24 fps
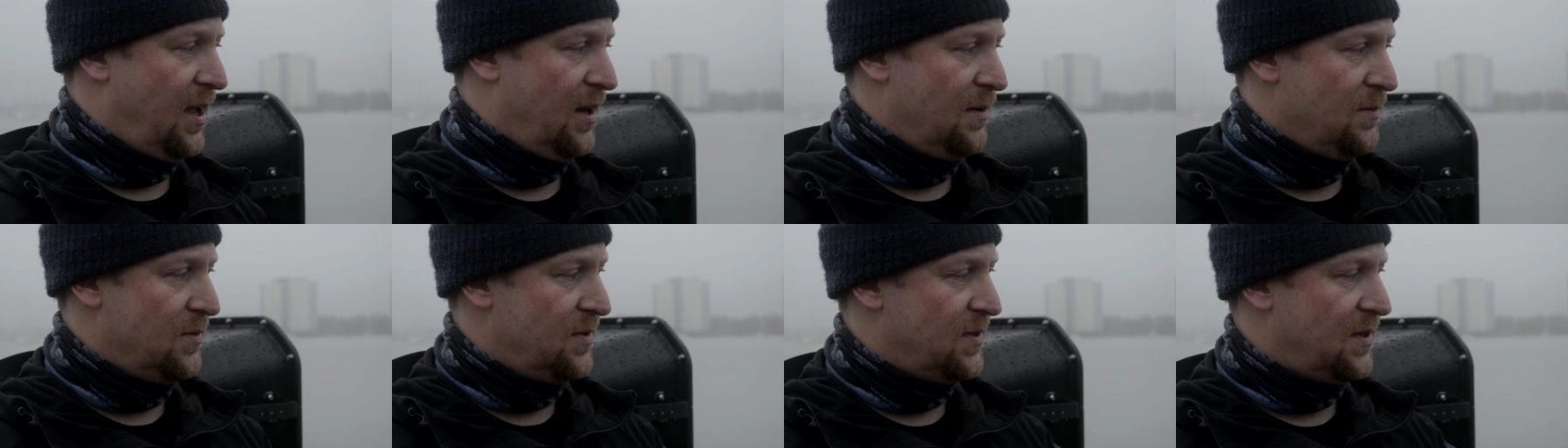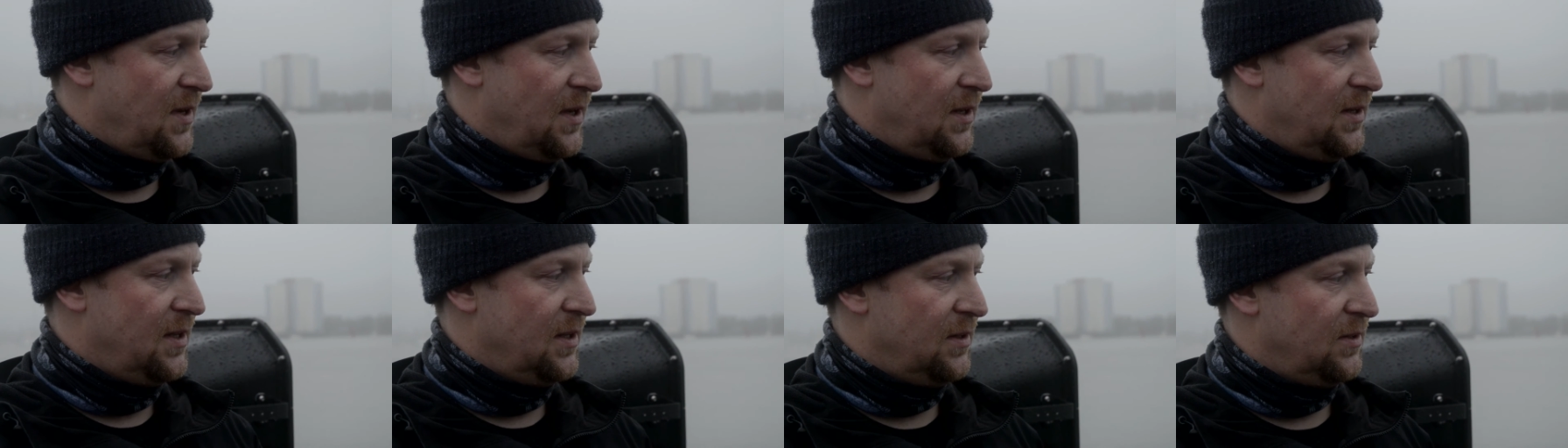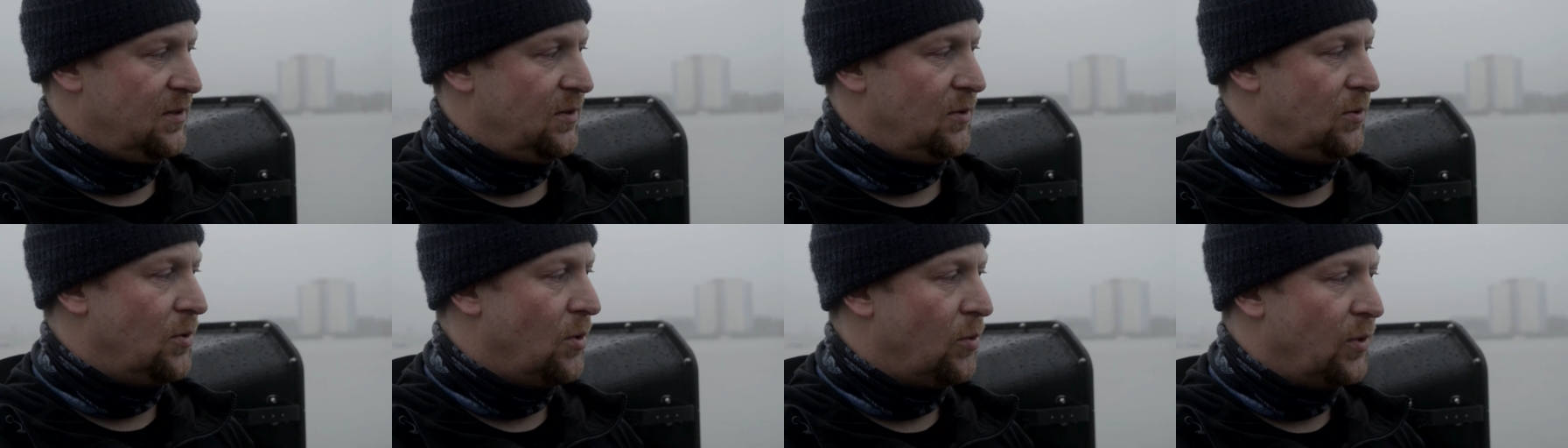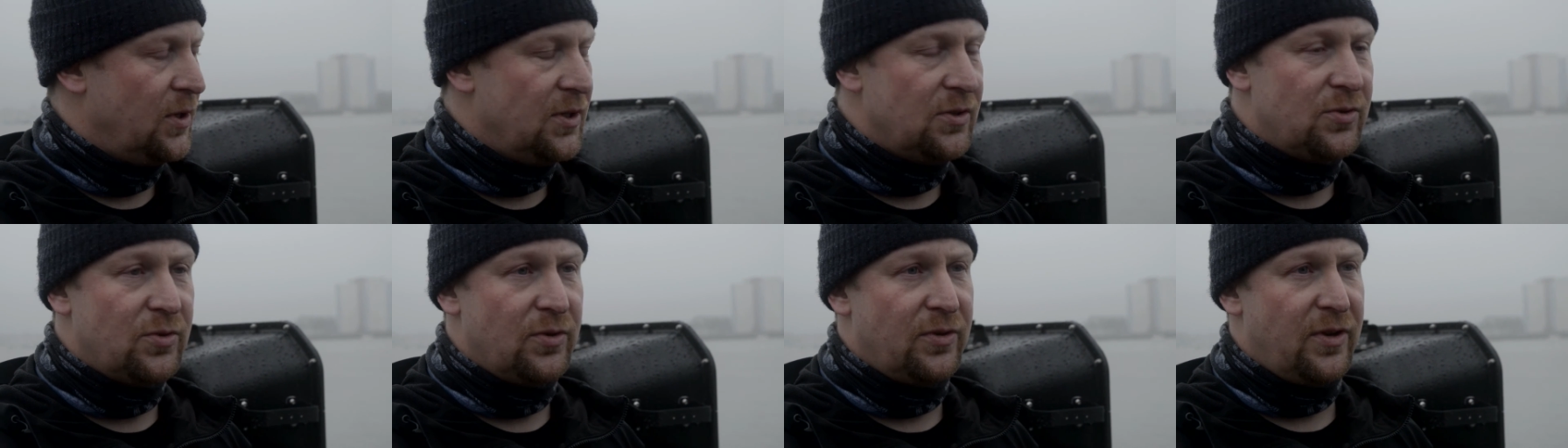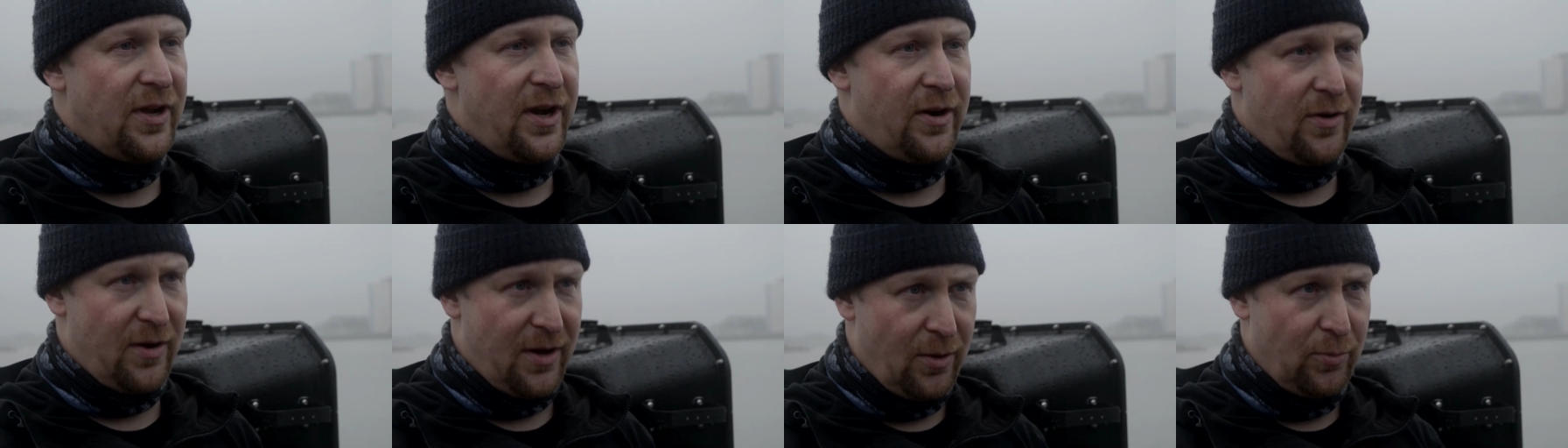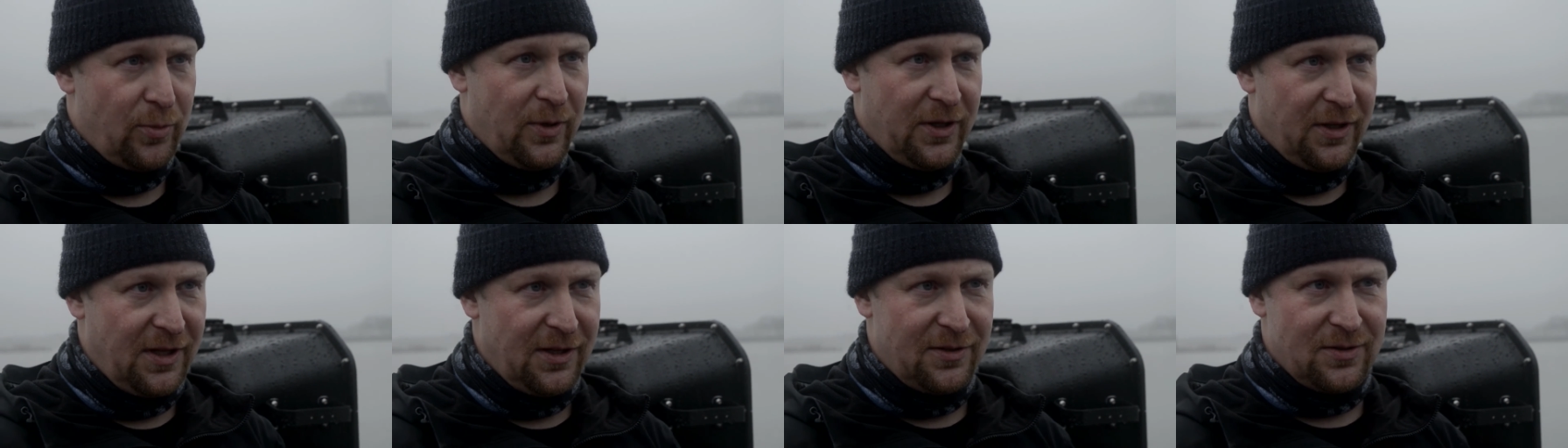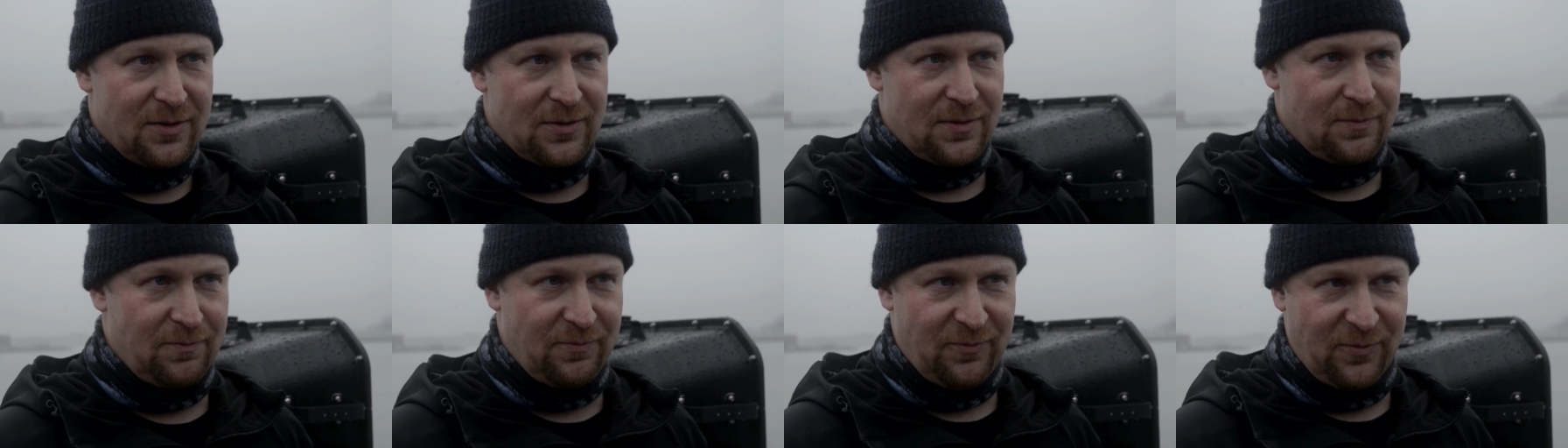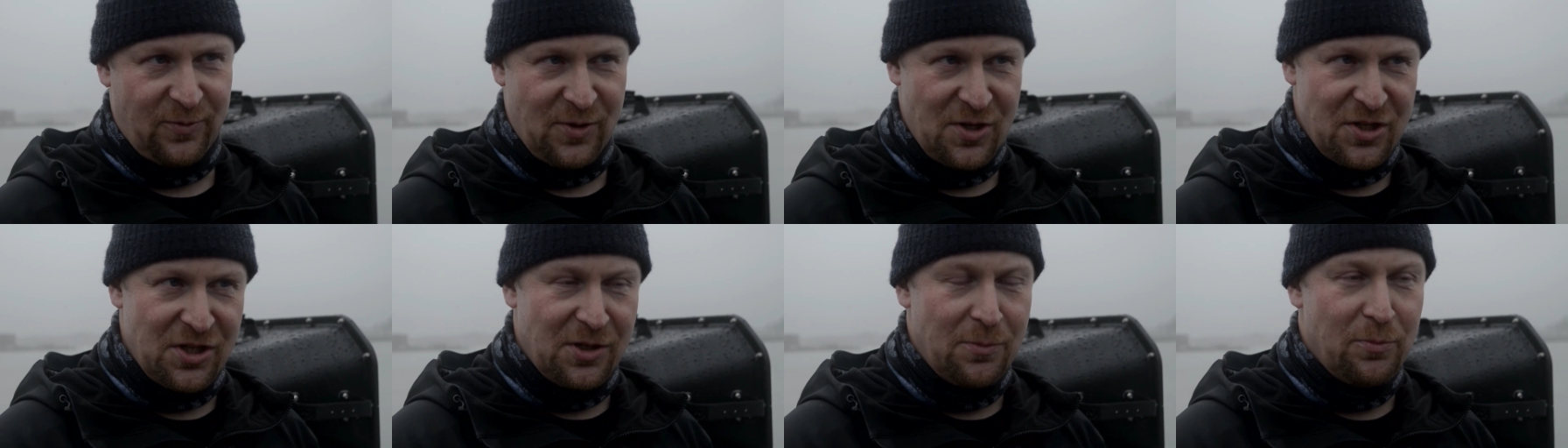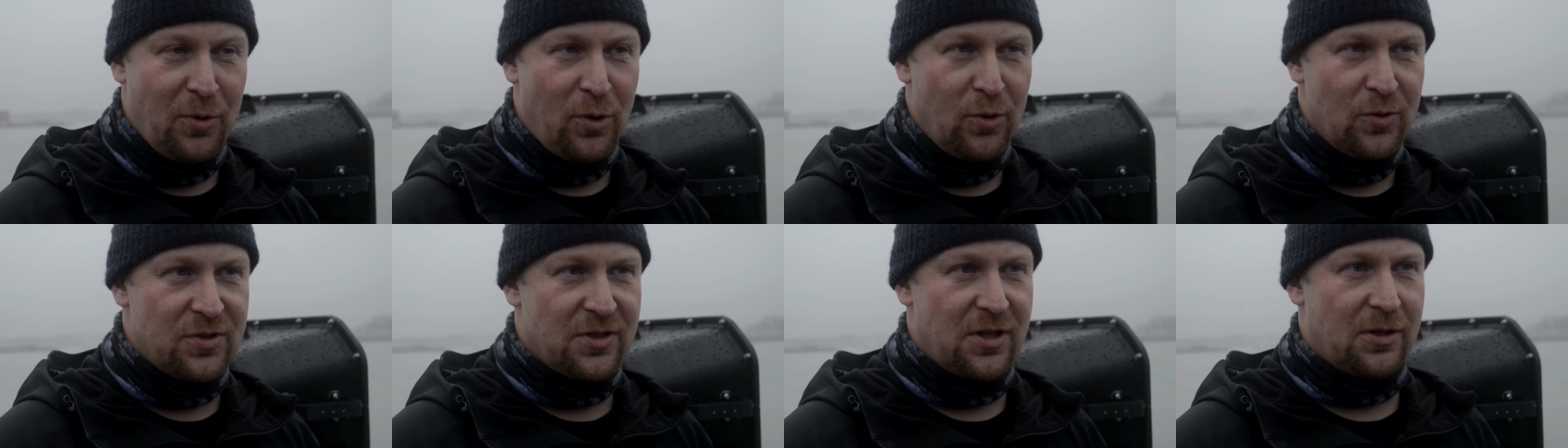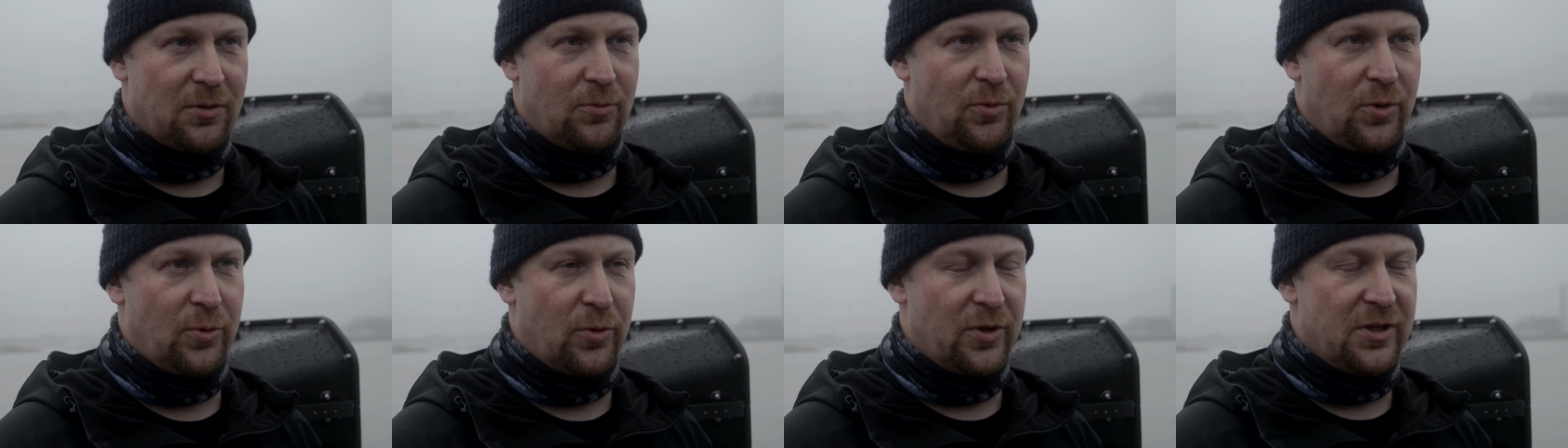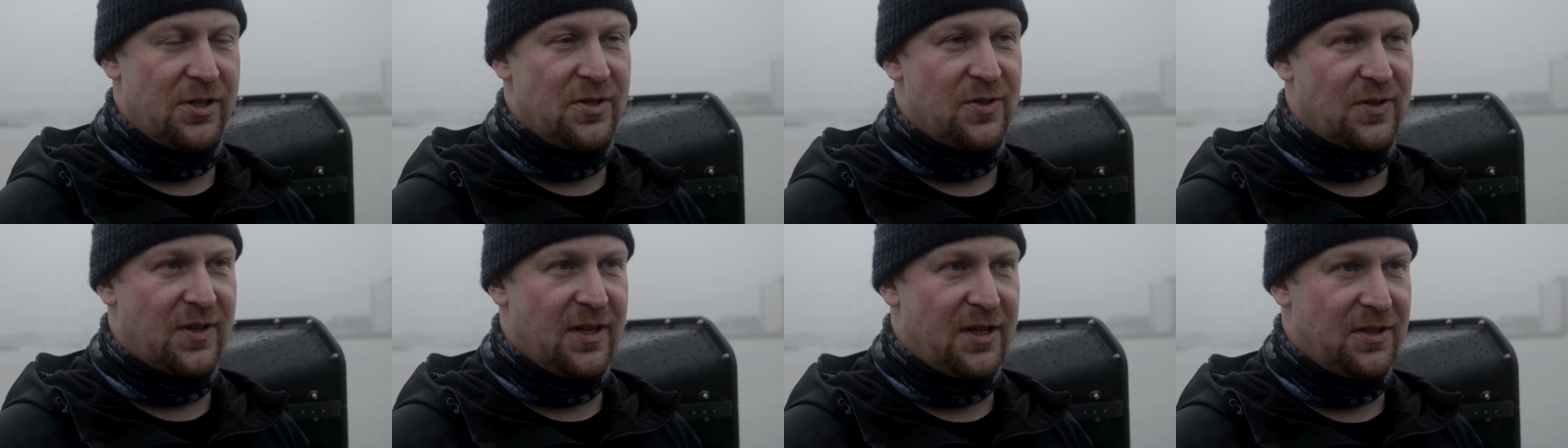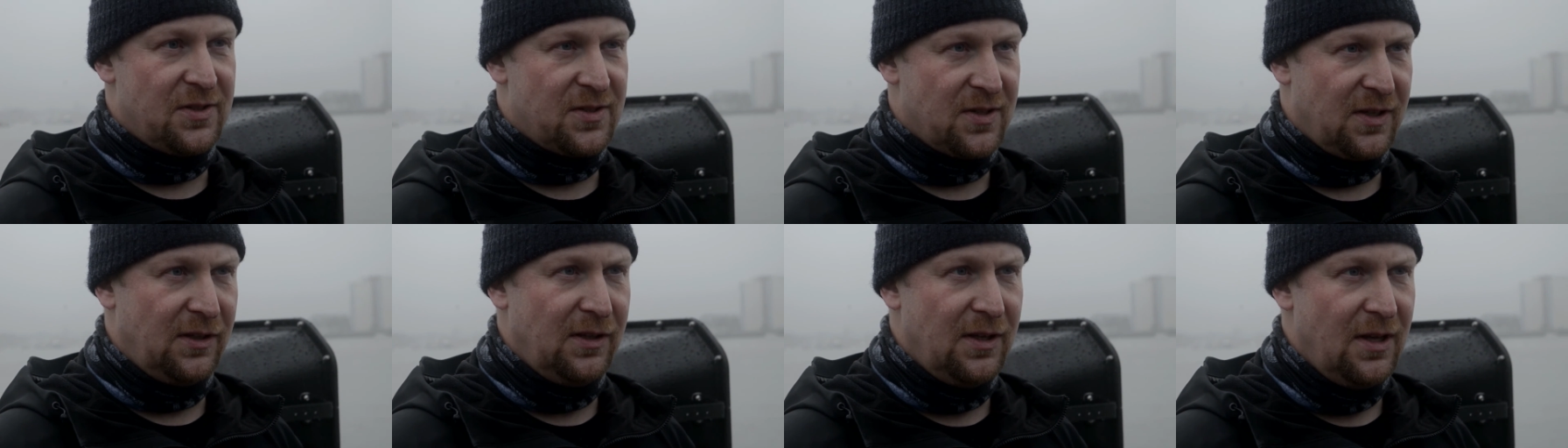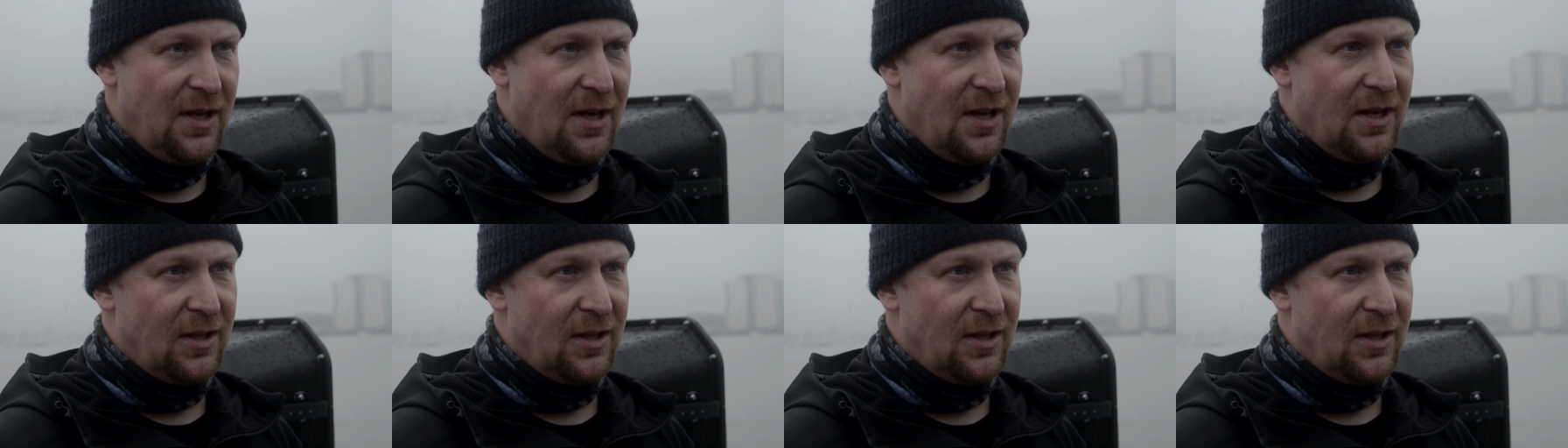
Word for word: and say that you go into an area with these fishing boats that we were discussing,